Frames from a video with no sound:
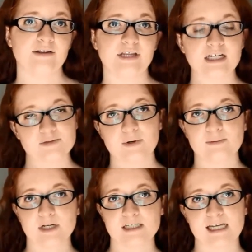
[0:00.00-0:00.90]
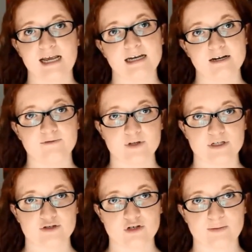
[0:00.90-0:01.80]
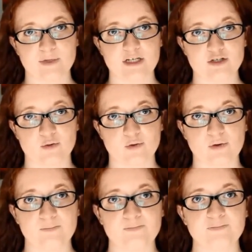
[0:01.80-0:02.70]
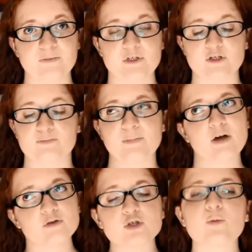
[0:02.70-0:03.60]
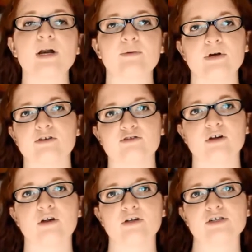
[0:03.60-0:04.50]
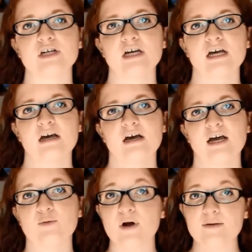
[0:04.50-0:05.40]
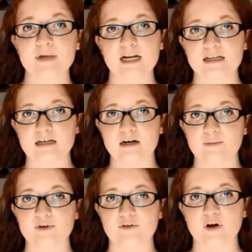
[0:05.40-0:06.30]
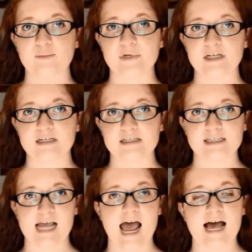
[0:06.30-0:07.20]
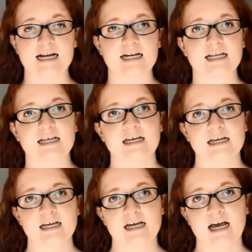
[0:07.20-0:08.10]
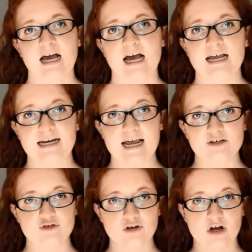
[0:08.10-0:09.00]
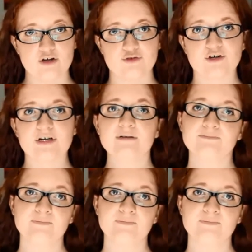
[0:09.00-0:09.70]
That's what I'm going to say I need for this trip in total. It's about $2,100. And where I'm getting that number from is adding an extra $100